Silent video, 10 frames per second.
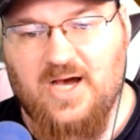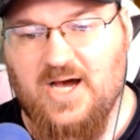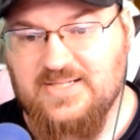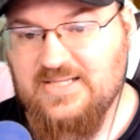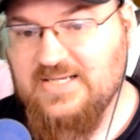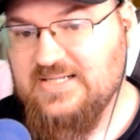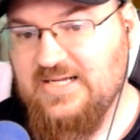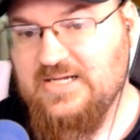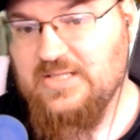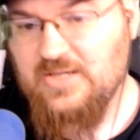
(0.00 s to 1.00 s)

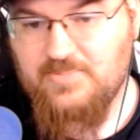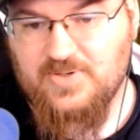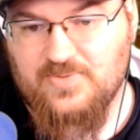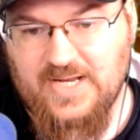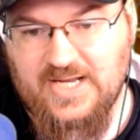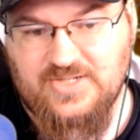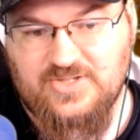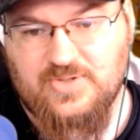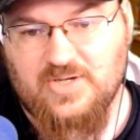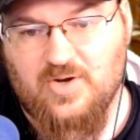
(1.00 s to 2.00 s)
16 kilometer
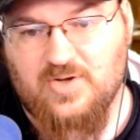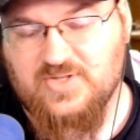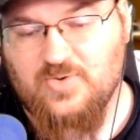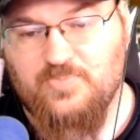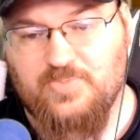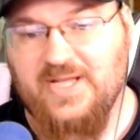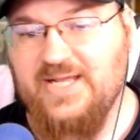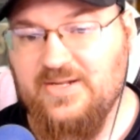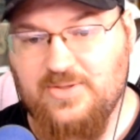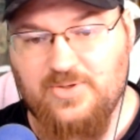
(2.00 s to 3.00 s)
range, you can also
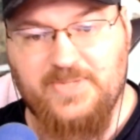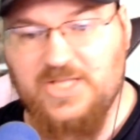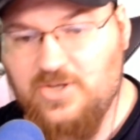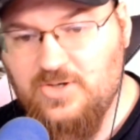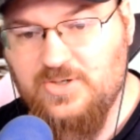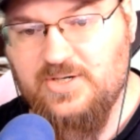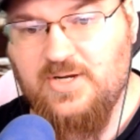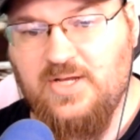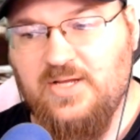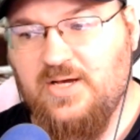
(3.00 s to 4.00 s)
play it a little bit
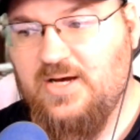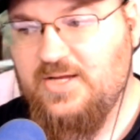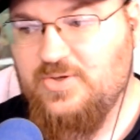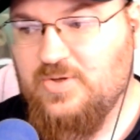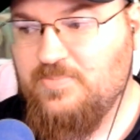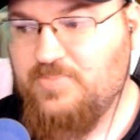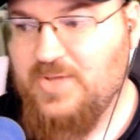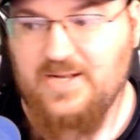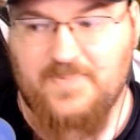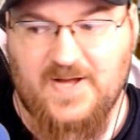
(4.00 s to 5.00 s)
longer. You can
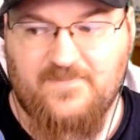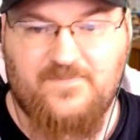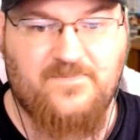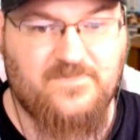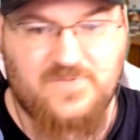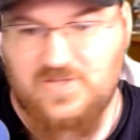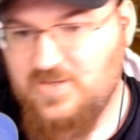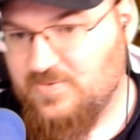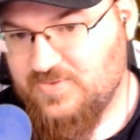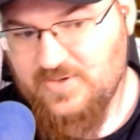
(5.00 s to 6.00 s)
play it about
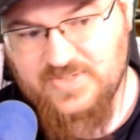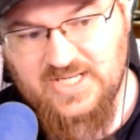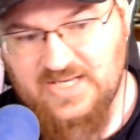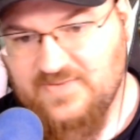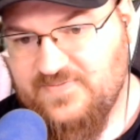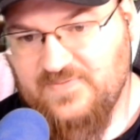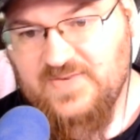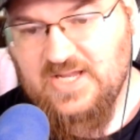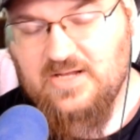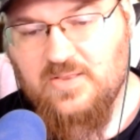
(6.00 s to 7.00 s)
13 to
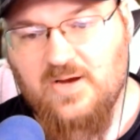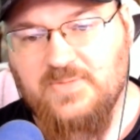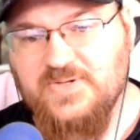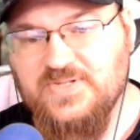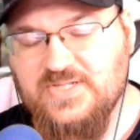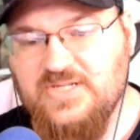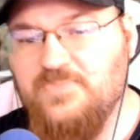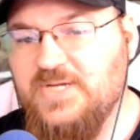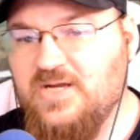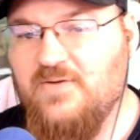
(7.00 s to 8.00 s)
15 kilometers and
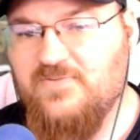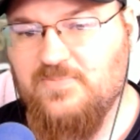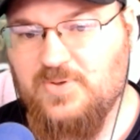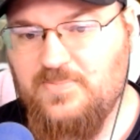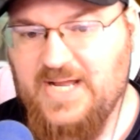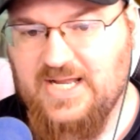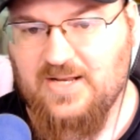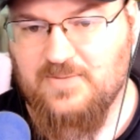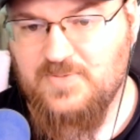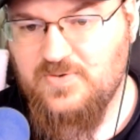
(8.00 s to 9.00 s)
still be comfortable
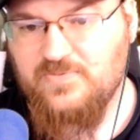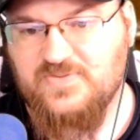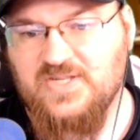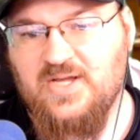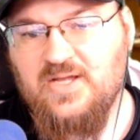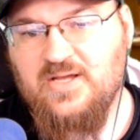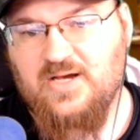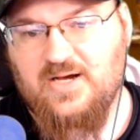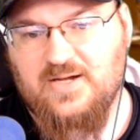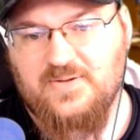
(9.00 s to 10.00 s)
making the moves
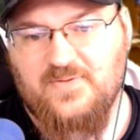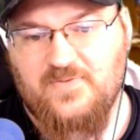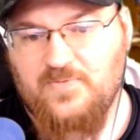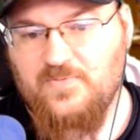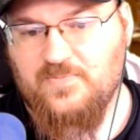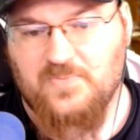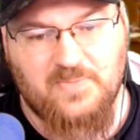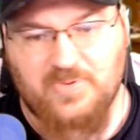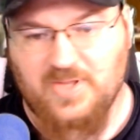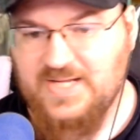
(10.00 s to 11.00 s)
if you
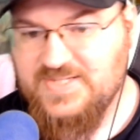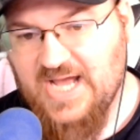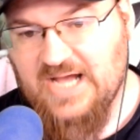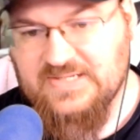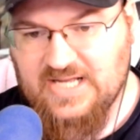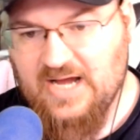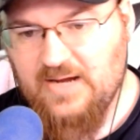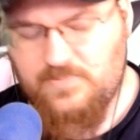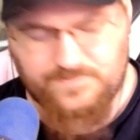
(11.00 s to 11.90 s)
want to play it Zao style.